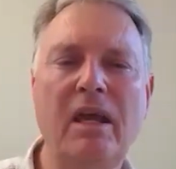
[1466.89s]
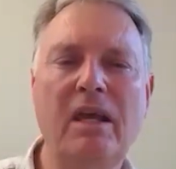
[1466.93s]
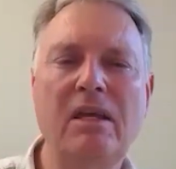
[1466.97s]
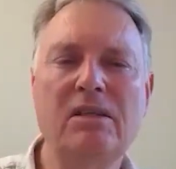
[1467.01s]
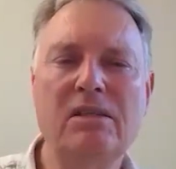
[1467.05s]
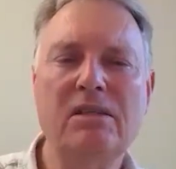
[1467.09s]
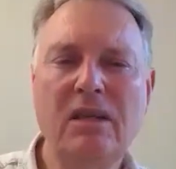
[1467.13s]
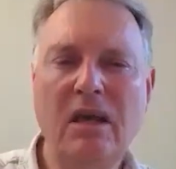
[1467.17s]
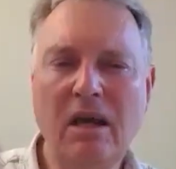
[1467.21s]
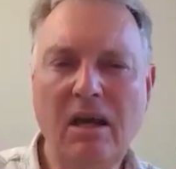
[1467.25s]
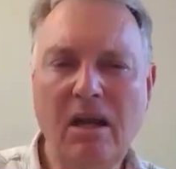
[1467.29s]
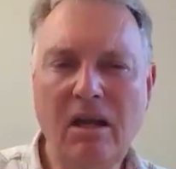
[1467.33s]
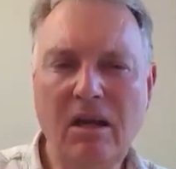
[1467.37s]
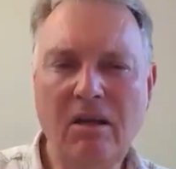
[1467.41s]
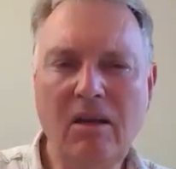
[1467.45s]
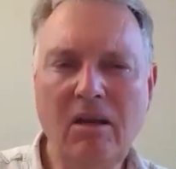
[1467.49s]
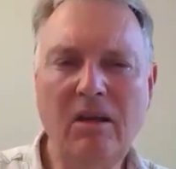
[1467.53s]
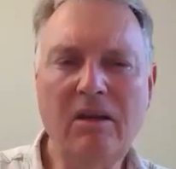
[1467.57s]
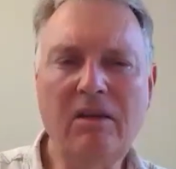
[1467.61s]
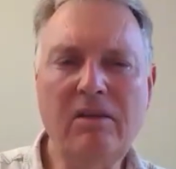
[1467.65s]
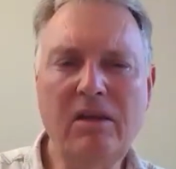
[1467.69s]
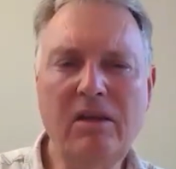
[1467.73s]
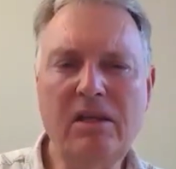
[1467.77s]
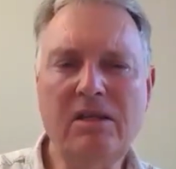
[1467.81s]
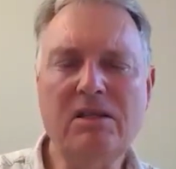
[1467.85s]
So a lot
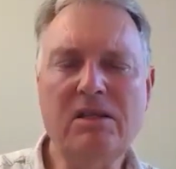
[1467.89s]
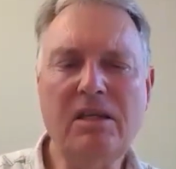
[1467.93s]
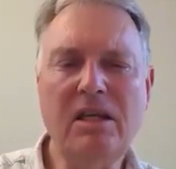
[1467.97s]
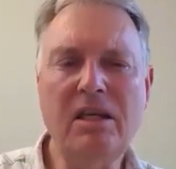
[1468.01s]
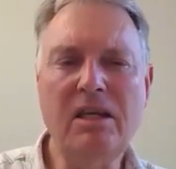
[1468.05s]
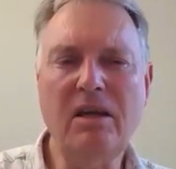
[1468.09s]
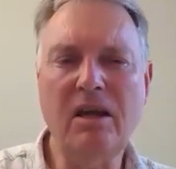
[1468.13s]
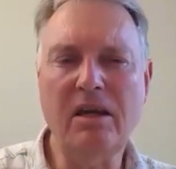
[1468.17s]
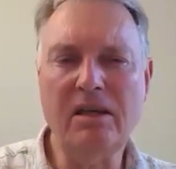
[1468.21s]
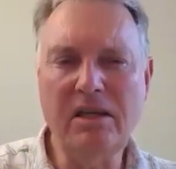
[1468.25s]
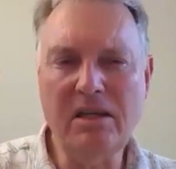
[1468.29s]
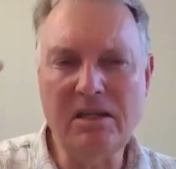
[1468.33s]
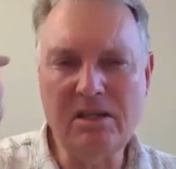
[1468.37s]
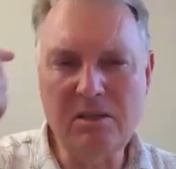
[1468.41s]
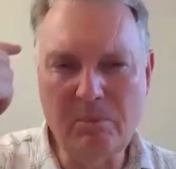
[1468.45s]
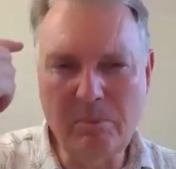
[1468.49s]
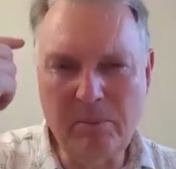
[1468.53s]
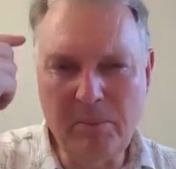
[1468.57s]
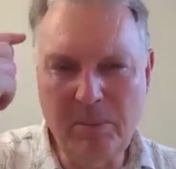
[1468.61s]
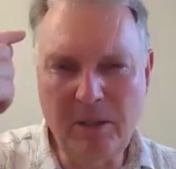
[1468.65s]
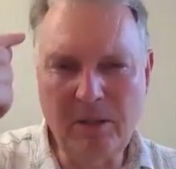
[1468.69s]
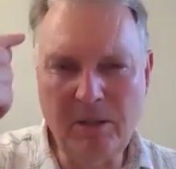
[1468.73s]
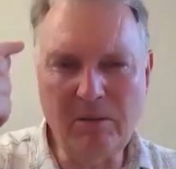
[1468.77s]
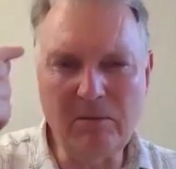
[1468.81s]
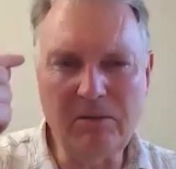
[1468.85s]
of these key ideas
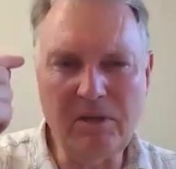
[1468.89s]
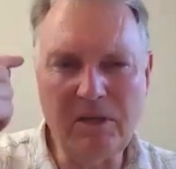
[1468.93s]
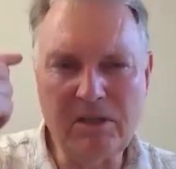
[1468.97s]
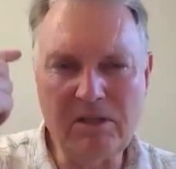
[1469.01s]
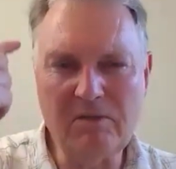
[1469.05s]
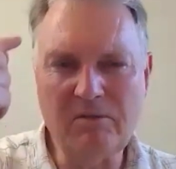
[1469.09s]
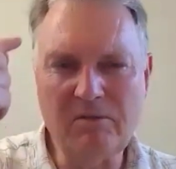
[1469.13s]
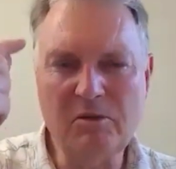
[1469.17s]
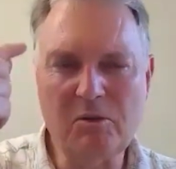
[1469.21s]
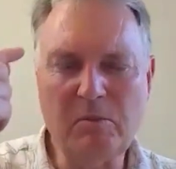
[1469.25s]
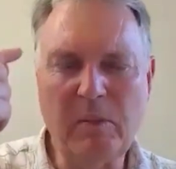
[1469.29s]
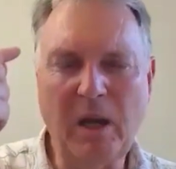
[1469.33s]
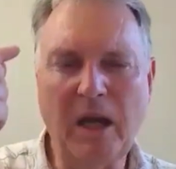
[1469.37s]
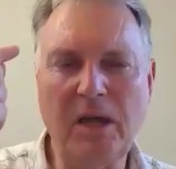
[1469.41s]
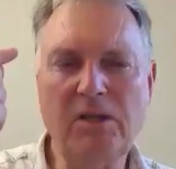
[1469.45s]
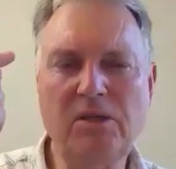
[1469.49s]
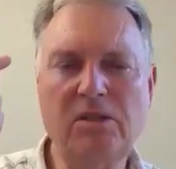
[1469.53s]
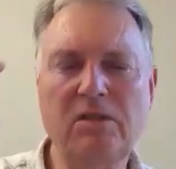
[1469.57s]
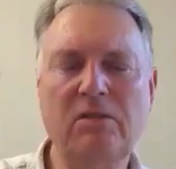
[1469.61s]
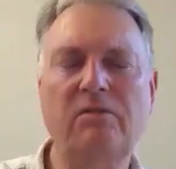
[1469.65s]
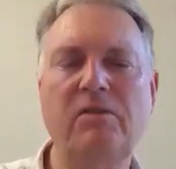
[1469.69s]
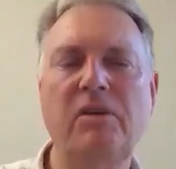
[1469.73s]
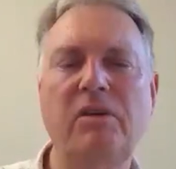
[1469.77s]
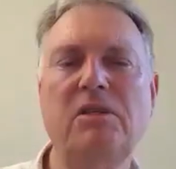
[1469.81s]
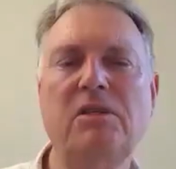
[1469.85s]
build this
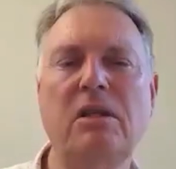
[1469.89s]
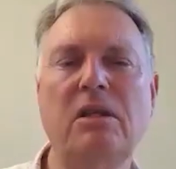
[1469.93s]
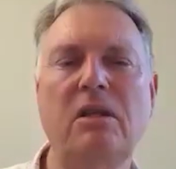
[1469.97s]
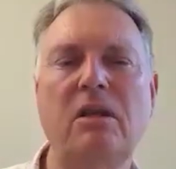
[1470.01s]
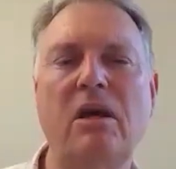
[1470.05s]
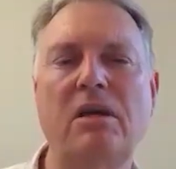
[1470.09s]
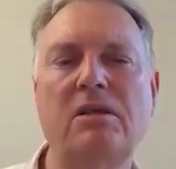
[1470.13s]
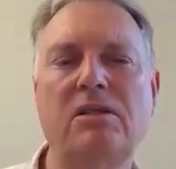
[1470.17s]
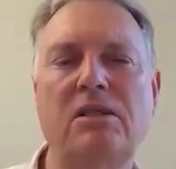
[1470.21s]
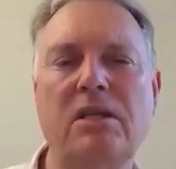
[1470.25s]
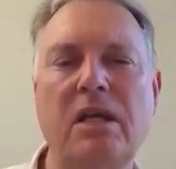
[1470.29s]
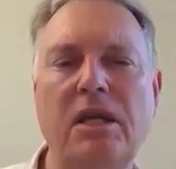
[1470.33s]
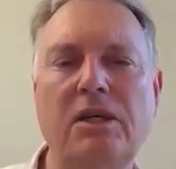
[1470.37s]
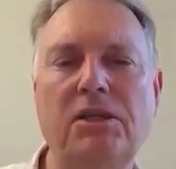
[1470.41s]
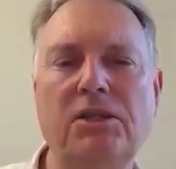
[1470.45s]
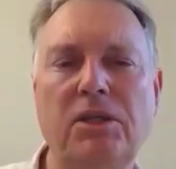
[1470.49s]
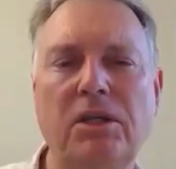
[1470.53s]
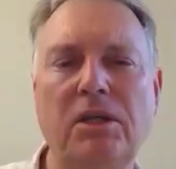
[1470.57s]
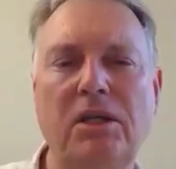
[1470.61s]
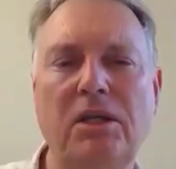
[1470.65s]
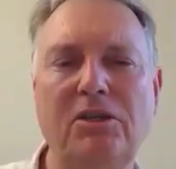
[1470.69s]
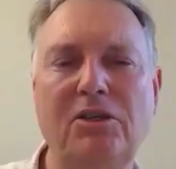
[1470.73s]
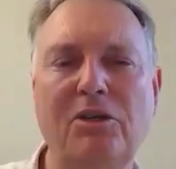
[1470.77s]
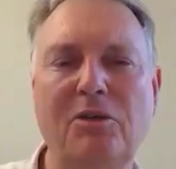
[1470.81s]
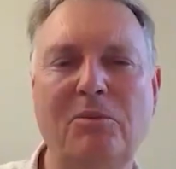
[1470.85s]
spatial visualization
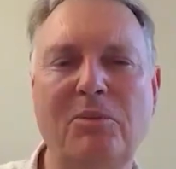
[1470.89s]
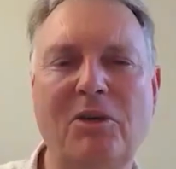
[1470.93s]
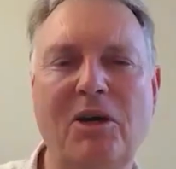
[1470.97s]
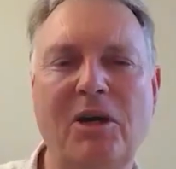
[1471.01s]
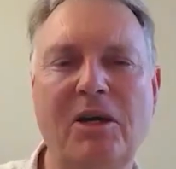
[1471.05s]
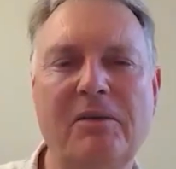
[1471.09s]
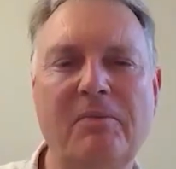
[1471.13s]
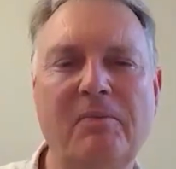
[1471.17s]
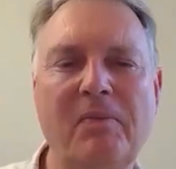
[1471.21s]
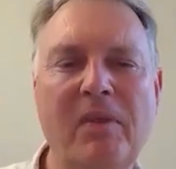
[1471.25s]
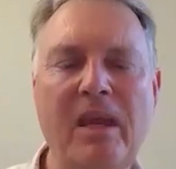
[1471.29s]
in your mind.